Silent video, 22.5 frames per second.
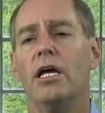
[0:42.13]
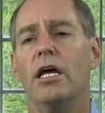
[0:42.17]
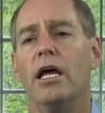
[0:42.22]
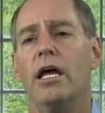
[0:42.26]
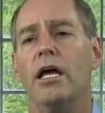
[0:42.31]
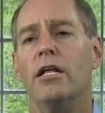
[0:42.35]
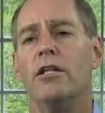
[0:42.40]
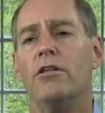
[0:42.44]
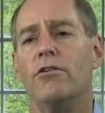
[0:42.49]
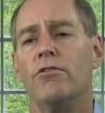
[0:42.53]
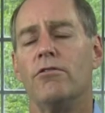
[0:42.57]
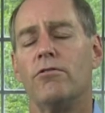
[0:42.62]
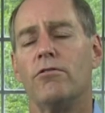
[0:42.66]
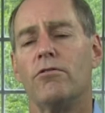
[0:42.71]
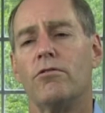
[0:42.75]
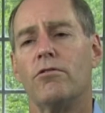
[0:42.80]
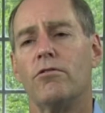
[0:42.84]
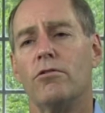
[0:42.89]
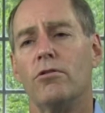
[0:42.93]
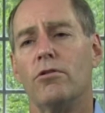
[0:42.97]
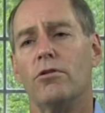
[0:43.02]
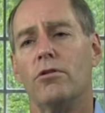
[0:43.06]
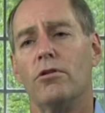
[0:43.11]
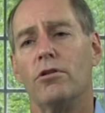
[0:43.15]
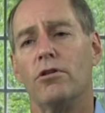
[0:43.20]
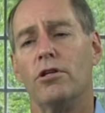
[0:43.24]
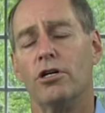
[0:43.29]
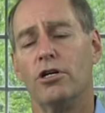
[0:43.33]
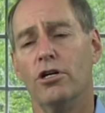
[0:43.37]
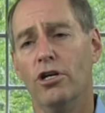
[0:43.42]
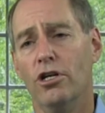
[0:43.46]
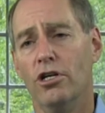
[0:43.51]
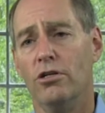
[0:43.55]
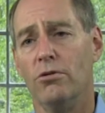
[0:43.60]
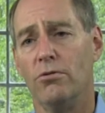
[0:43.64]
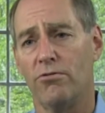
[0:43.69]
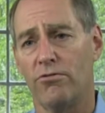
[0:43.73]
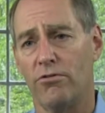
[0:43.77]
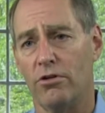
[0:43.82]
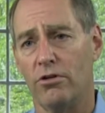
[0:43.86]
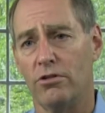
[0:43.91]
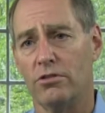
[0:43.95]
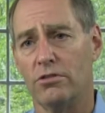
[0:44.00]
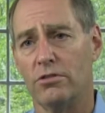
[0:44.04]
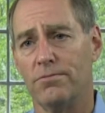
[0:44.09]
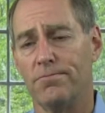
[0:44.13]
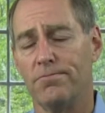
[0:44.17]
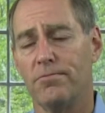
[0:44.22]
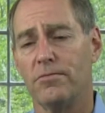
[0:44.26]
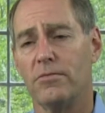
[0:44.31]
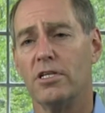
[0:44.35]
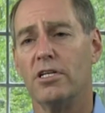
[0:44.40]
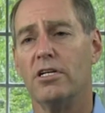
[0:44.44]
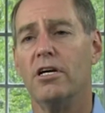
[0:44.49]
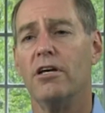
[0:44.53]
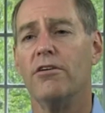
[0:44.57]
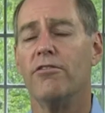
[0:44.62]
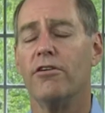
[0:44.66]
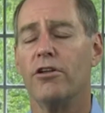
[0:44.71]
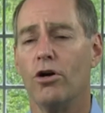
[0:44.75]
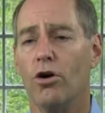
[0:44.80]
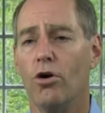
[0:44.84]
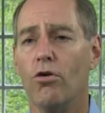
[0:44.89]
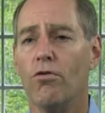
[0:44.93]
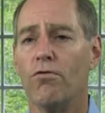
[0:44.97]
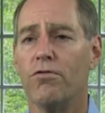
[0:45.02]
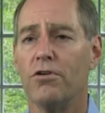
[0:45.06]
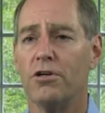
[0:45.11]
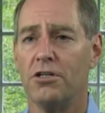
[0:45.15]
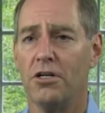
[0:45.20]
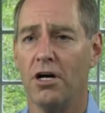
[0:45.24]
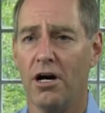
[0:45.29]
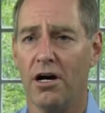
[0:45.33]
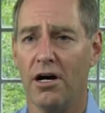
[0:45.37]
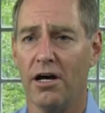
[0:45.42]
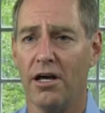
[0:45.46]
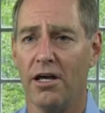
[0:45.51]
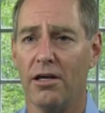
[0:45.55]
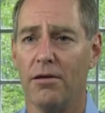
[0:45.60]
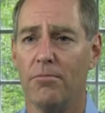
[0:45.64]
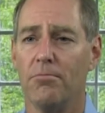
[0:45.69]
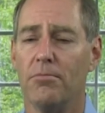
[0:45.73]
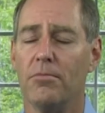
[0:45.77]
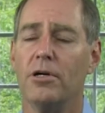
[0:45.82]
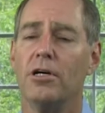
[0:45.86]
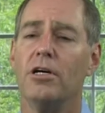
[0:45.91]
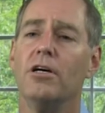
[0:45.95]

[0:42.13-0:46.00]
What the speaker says: And the good news, though, is that over time,